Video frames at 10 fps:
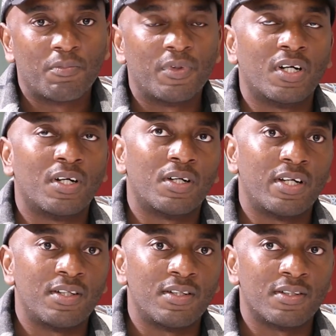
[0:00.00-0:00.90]

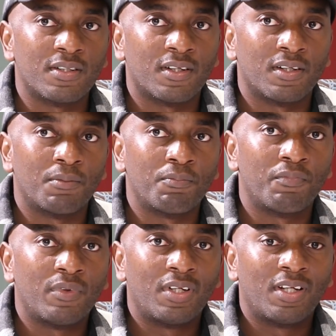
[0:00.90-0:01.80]
And
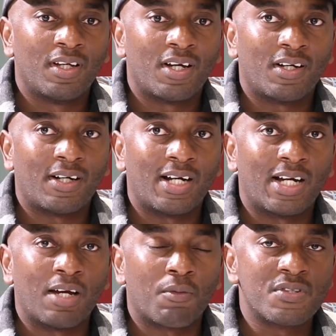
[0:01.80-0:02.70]

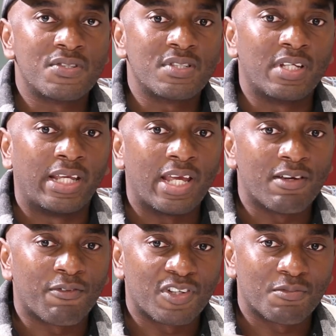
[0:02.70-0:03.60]
I once
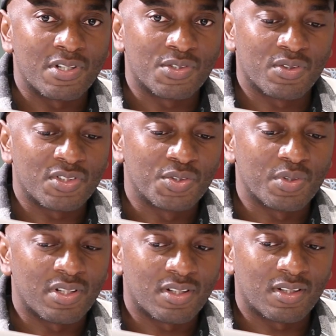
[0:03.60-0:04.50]
gave one of my songs
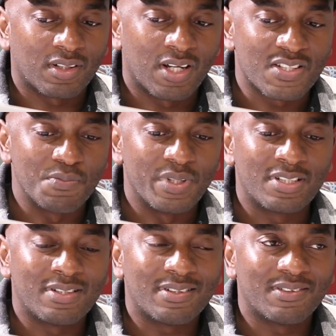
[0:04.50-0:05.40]
to a
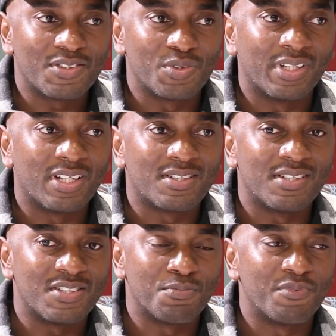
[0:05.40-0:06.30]
classmate to get
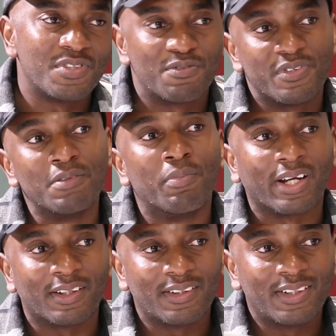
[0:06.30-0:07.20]
his
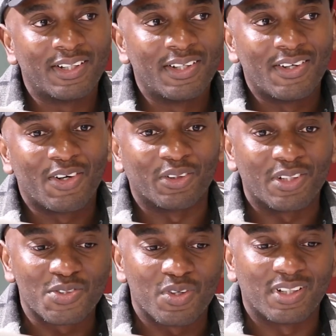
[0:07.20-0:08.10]
feedback on
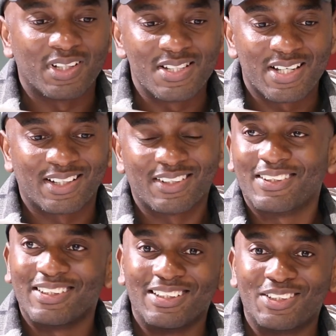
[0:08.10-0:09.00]
the song, and
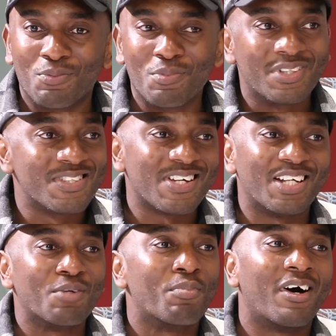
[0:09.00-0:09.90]
he told me this is
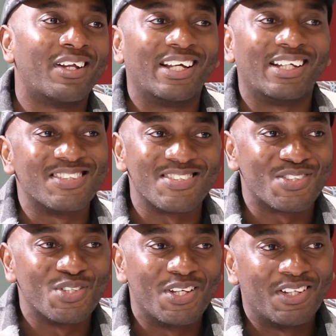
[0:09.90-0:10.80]
under par, like this
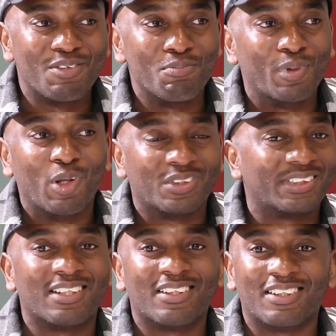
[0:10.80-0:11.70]
is below
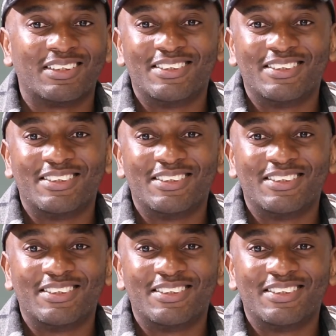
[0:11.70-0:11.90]
standard.